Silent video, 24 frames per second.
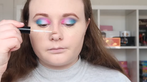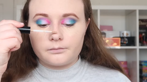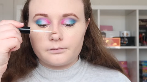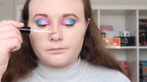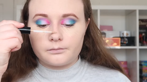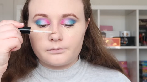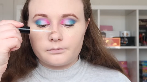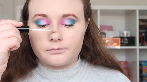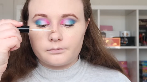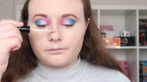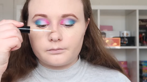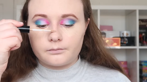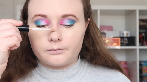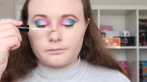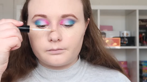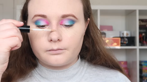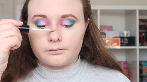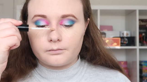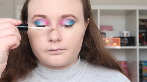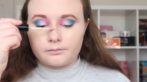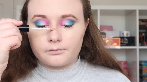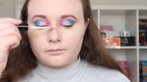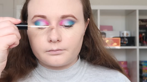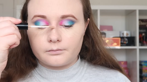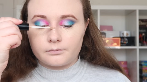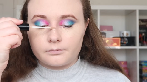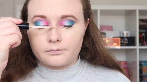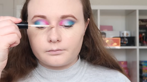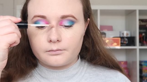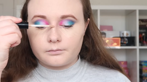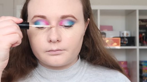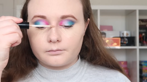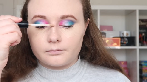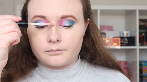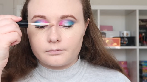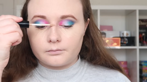
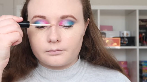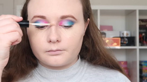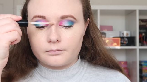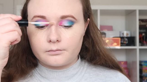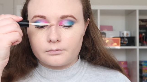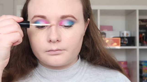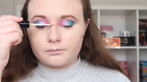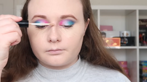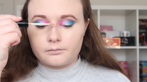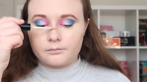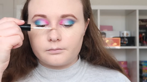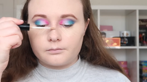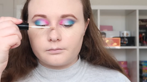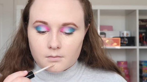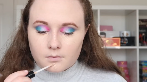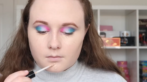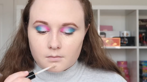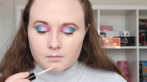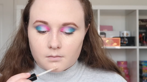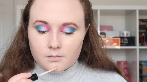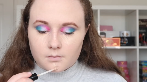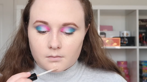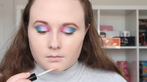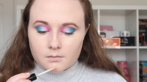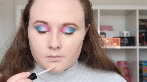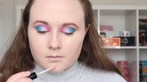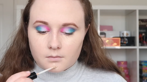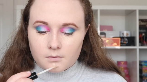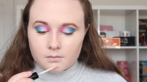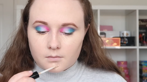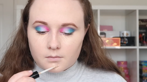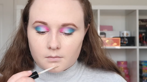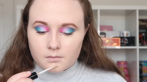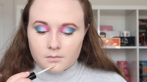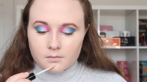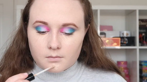
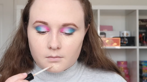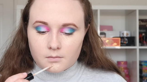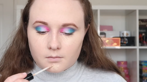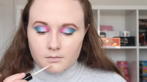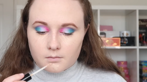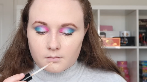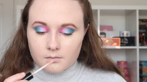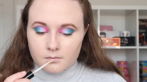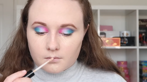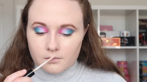Nobody speaks.